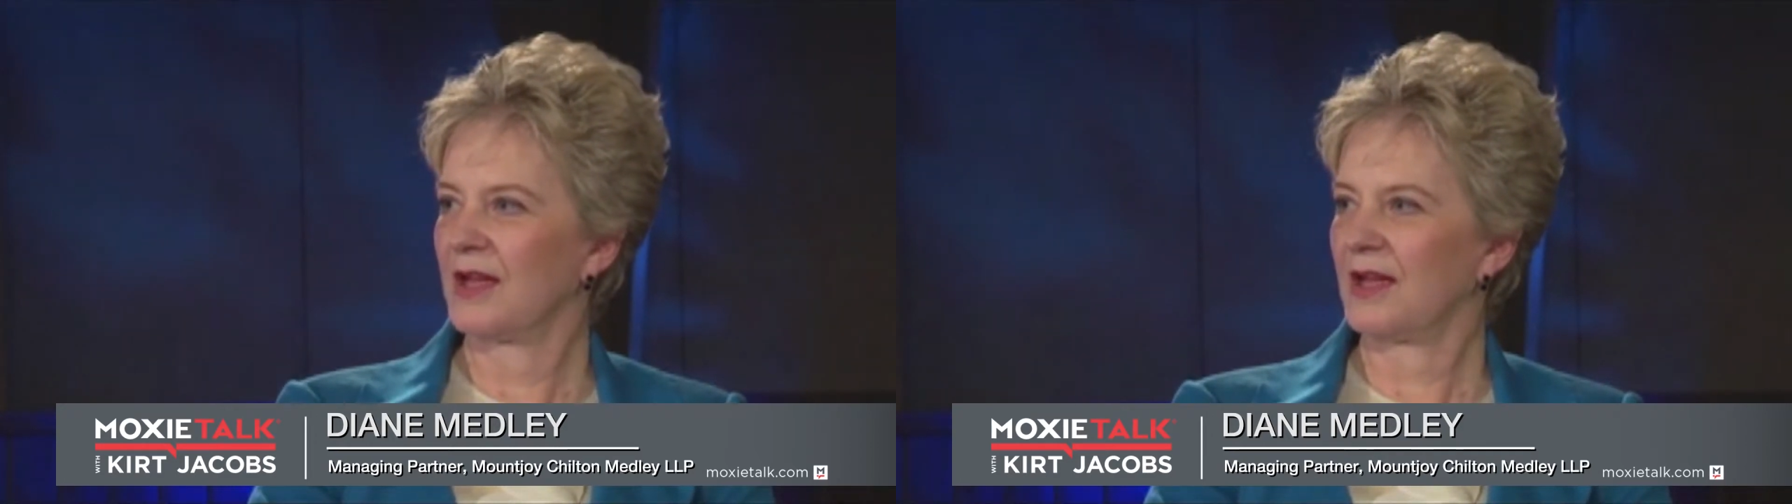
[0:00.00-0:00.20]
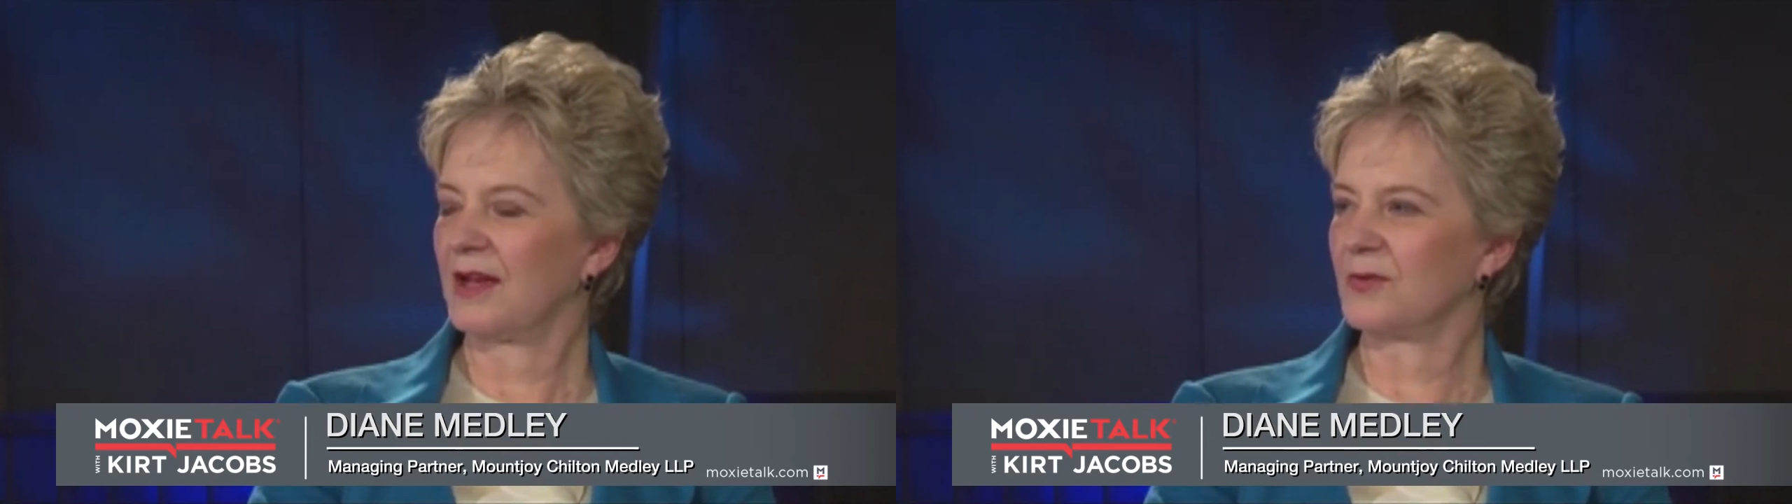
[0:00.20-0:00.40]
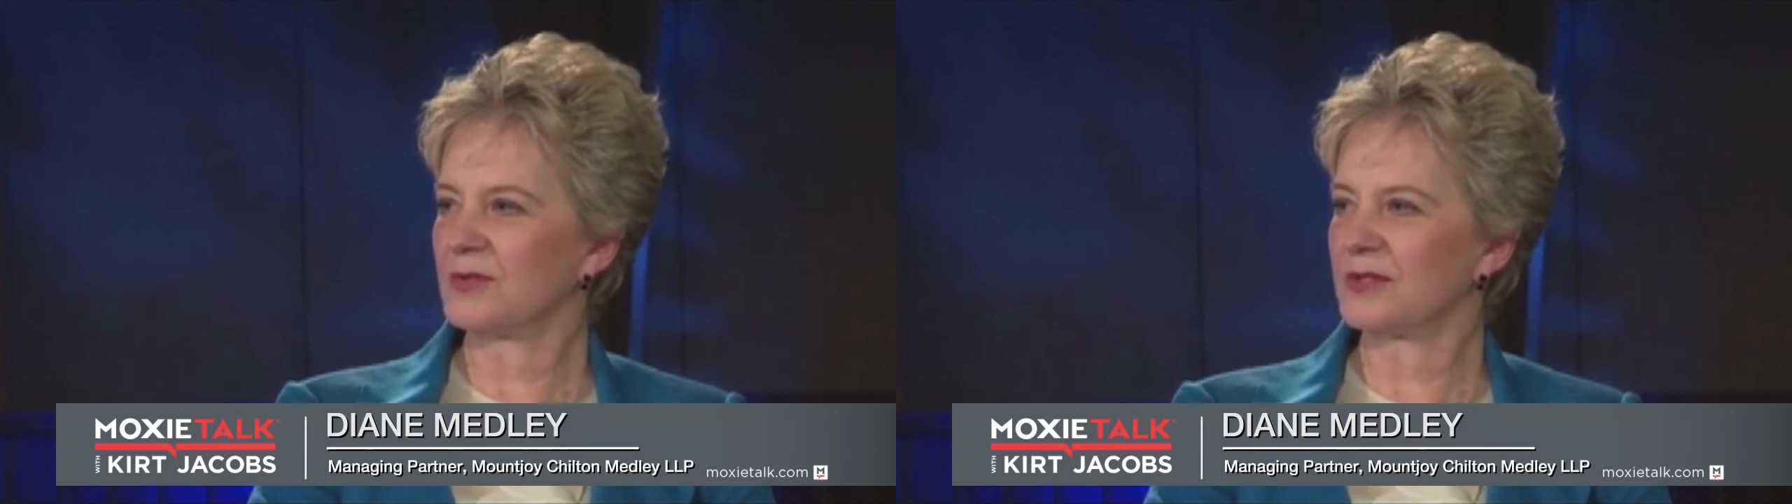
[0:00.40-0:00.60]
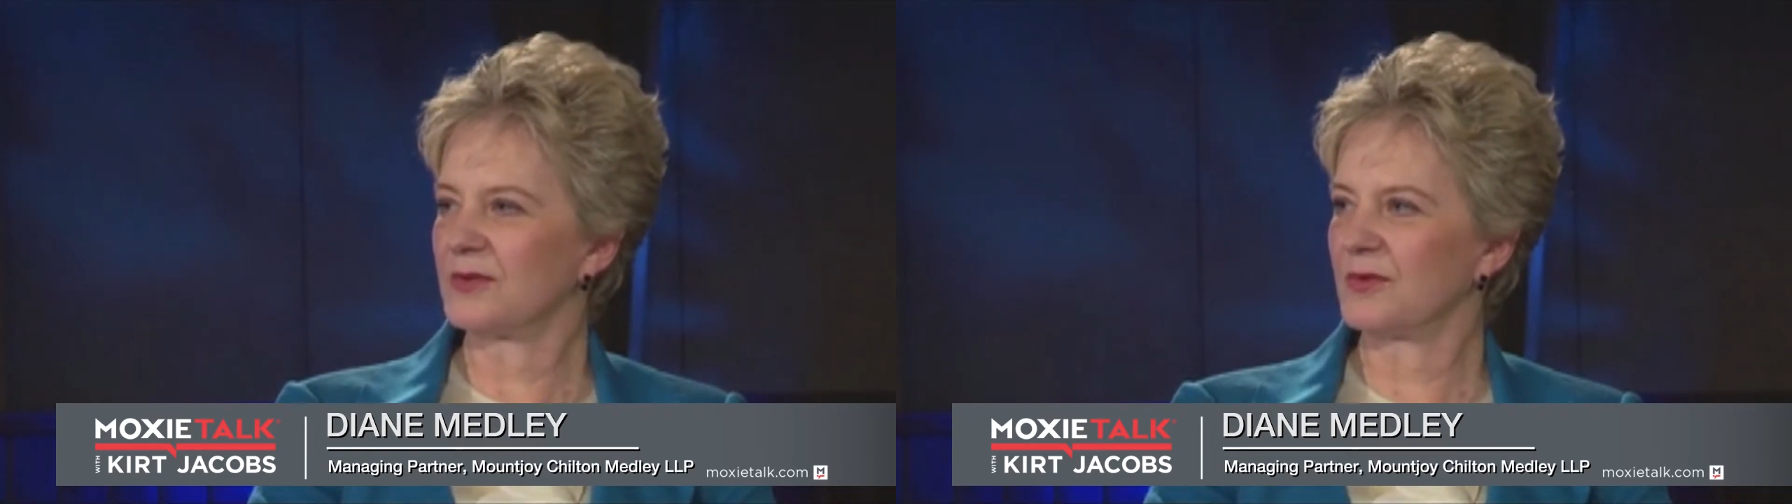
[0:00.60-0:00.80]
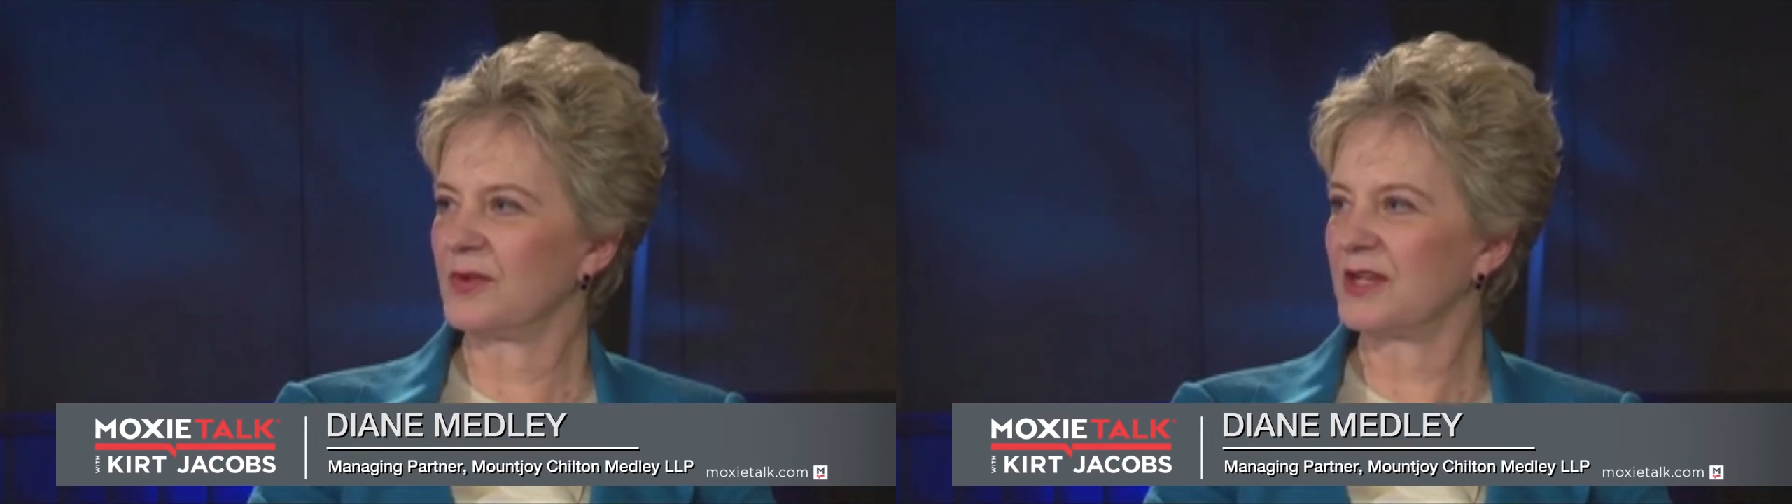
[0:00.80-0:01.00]
and it was
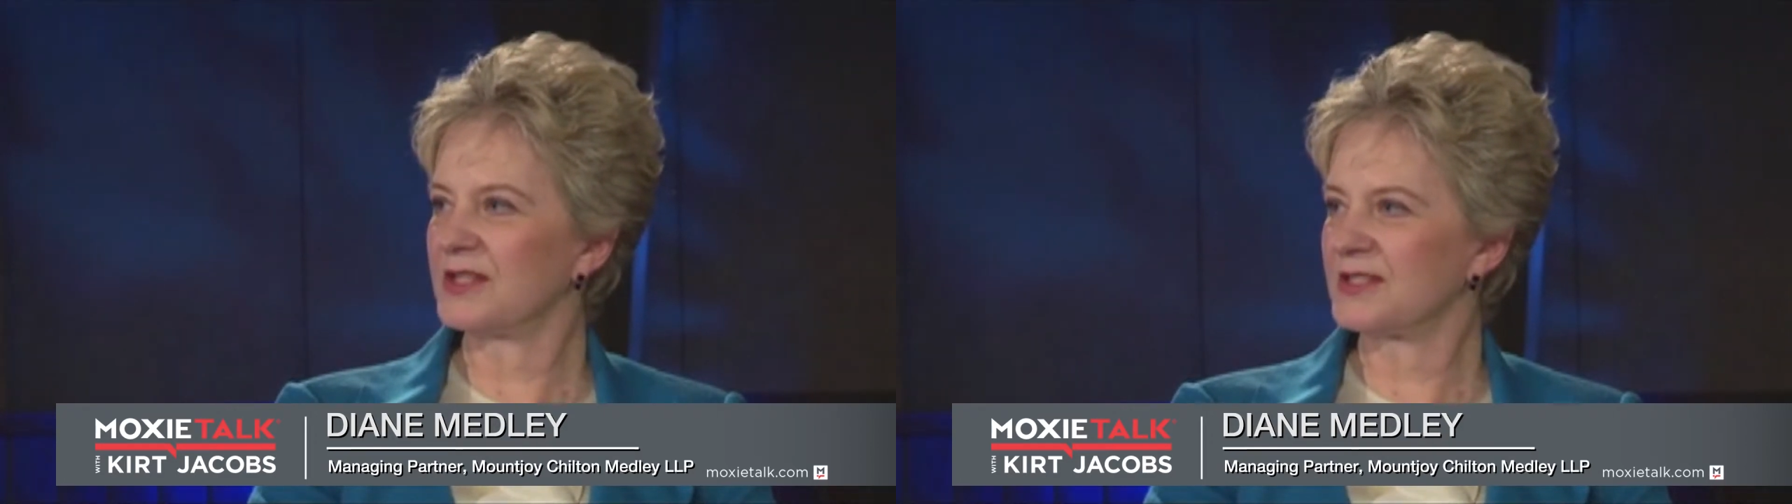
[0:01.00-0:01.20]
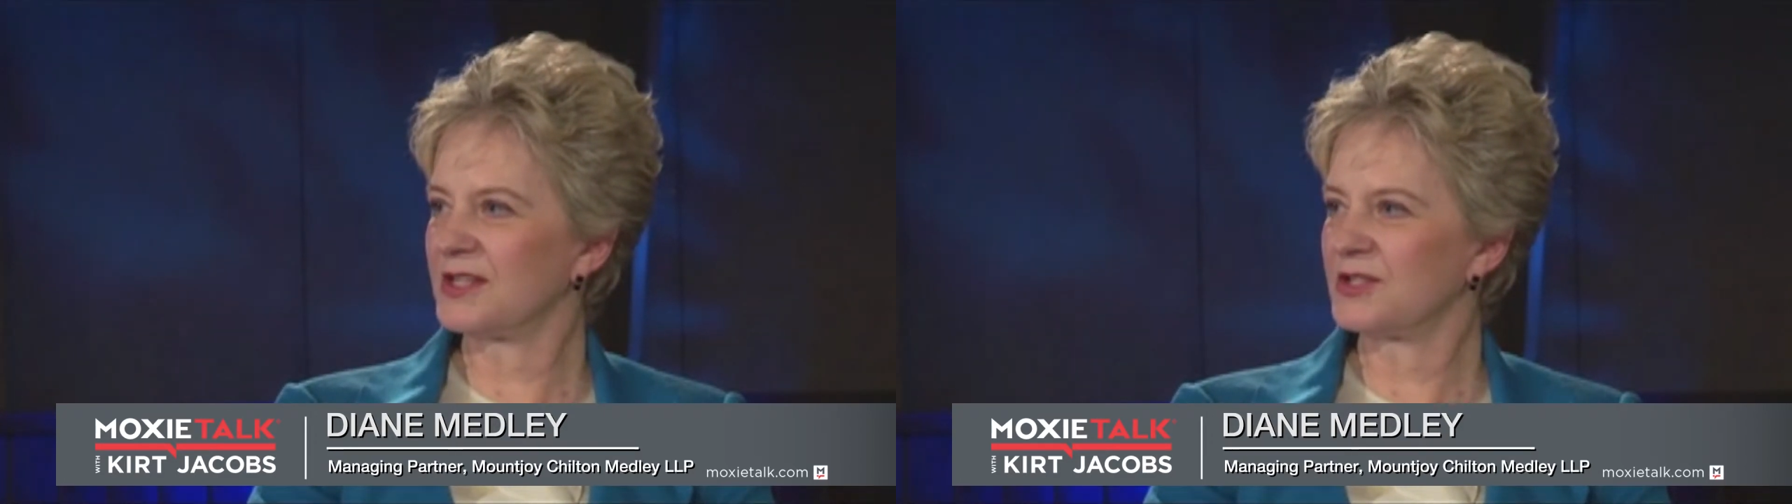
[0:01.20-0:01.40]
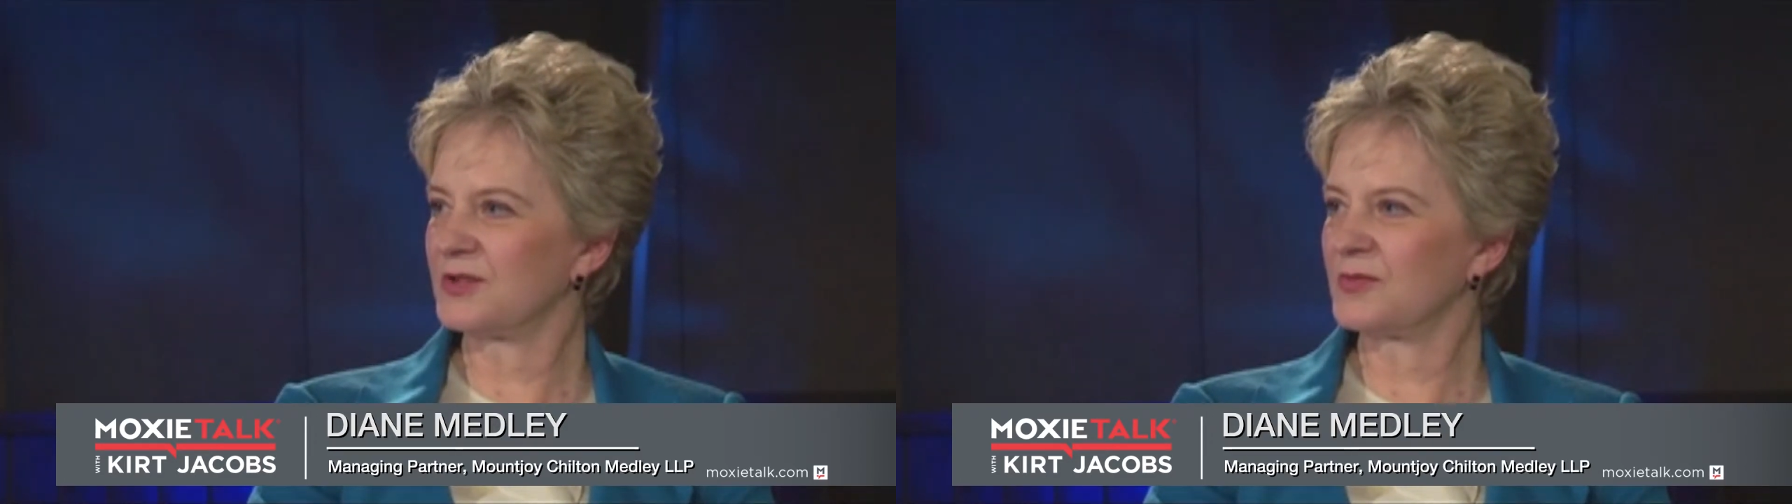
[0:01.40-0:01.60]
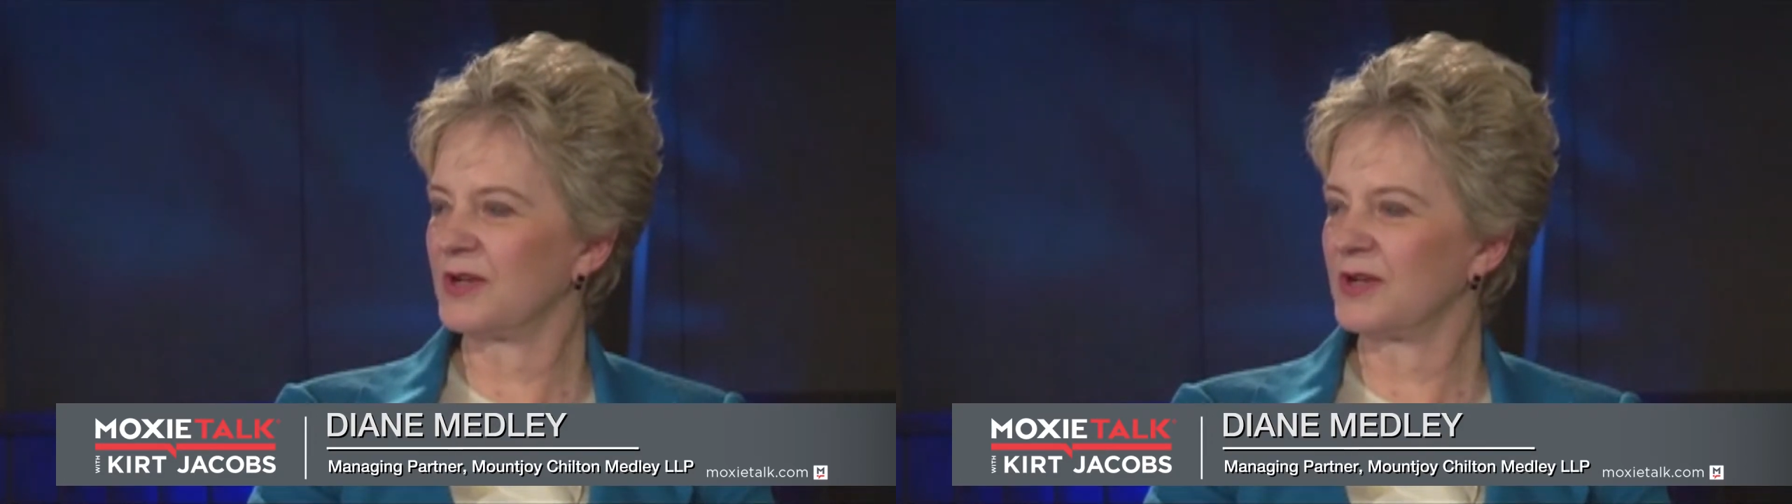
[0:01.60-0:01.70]
a, a, big decision,